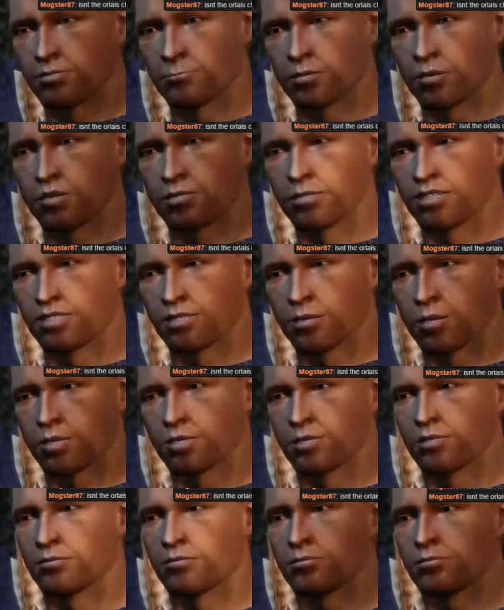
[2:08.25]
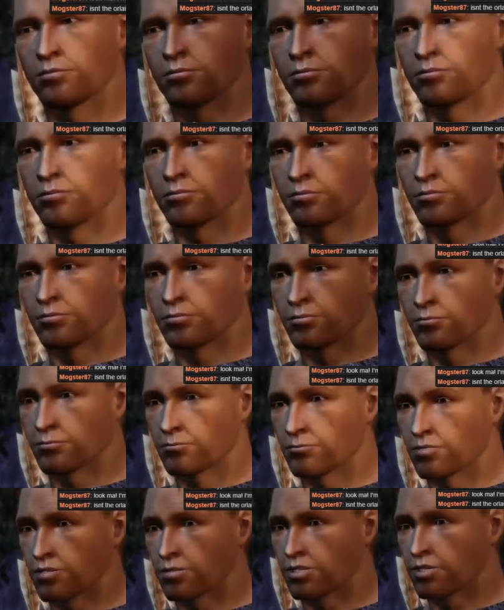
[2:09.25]
I suppose I could.
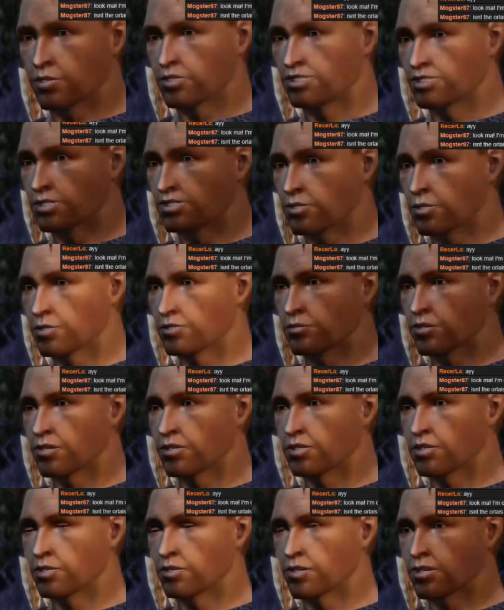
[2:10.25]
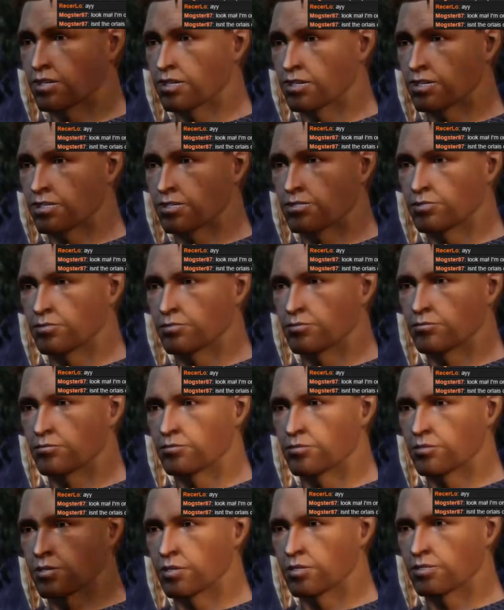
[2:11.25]
But I really would rather not.
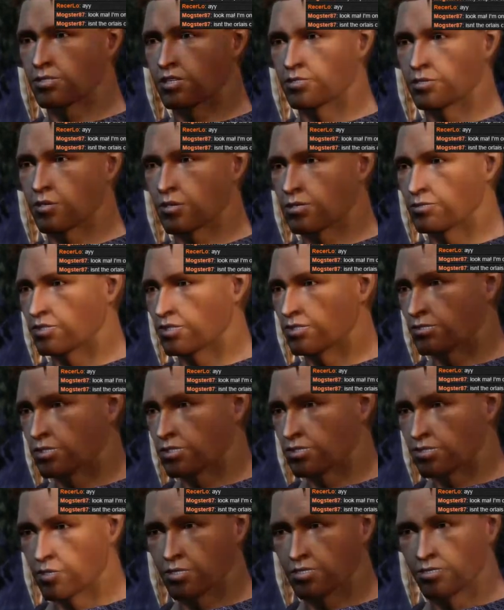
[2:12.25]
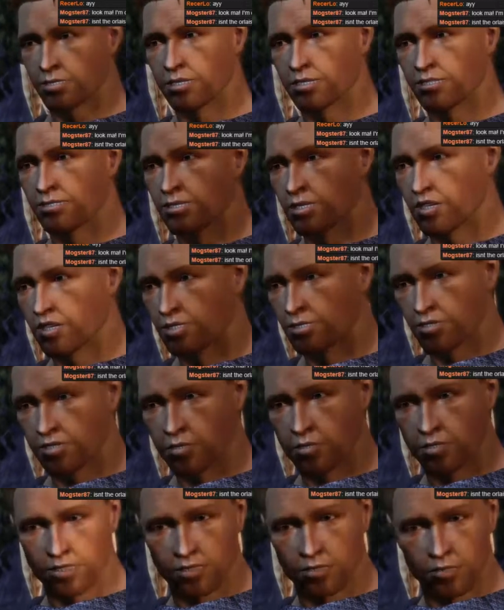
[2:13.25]
When the Grand Cleric let
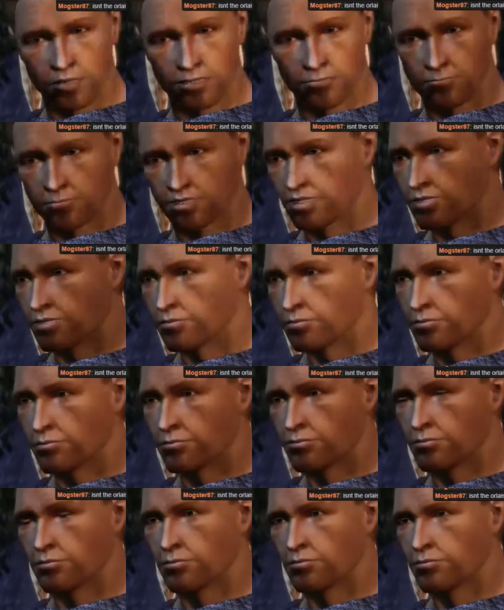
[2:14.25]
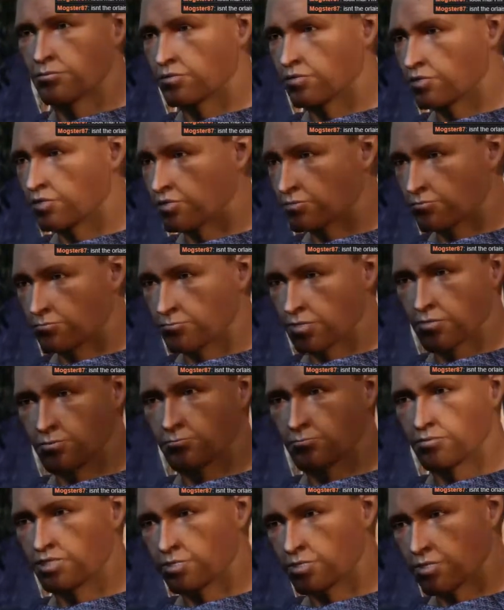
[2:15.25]
Duncan recruit me, she
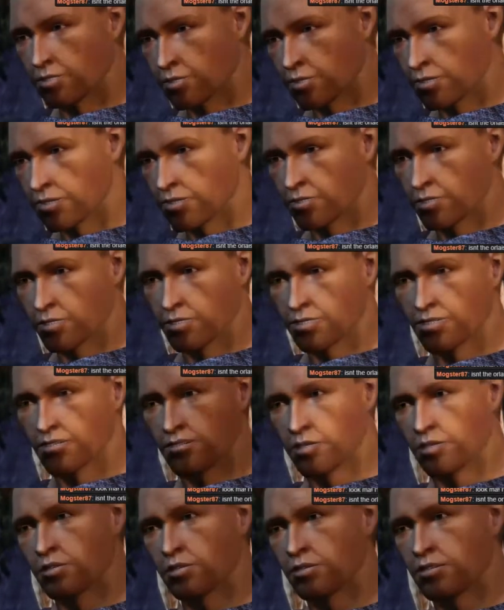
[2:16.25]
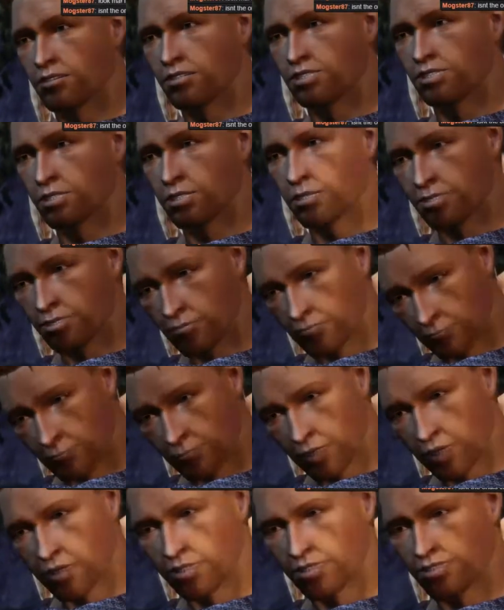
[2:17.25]
made me swear never to reveal
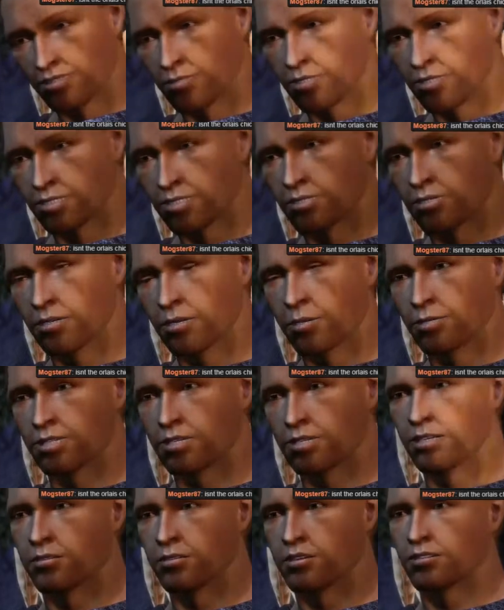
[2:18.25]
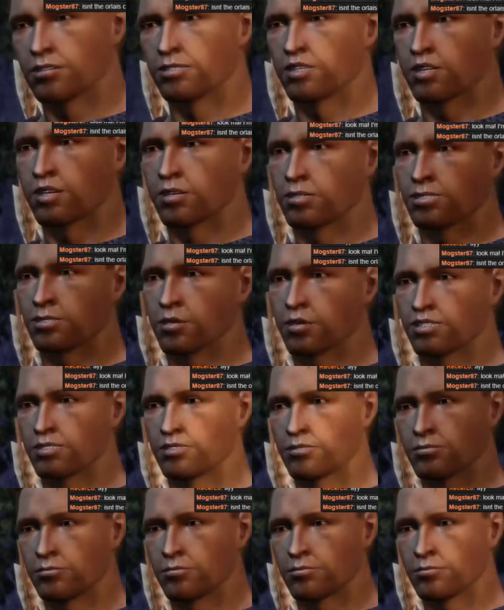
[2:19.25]
Templar secrets outside of the Chantry.
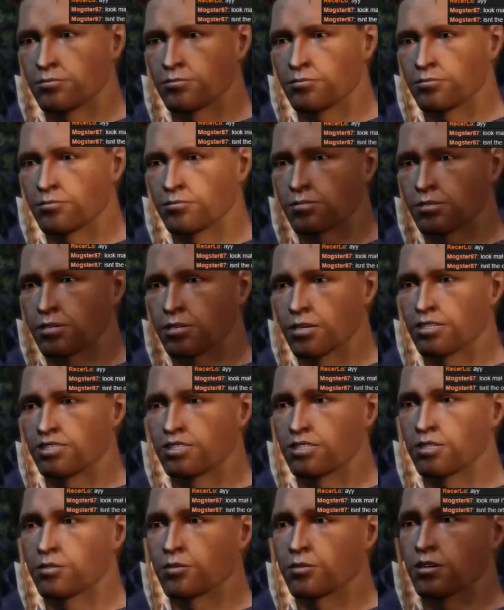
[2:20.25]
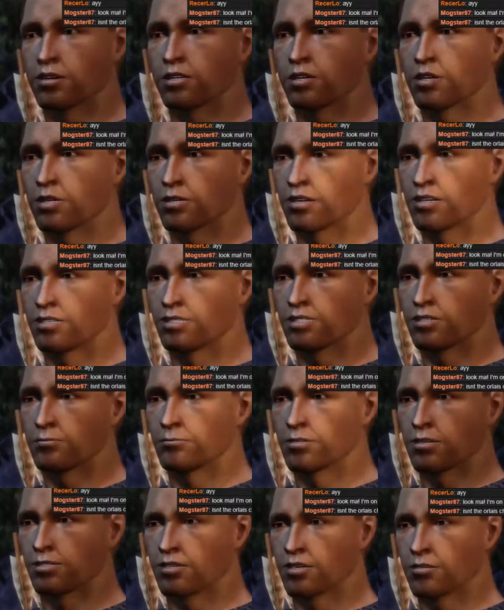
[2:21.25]
I'd rather not
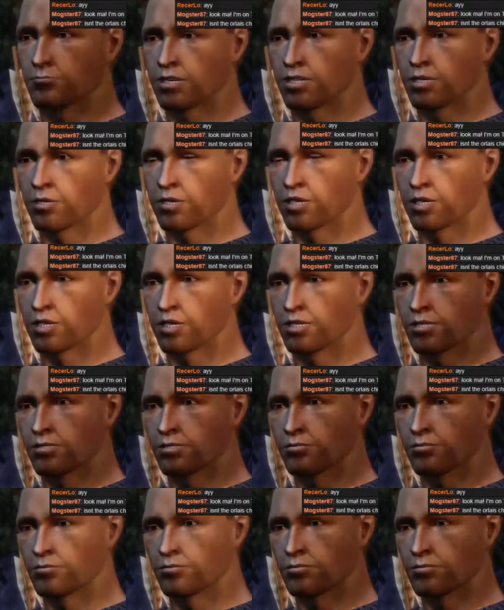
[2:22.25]
go back on my word.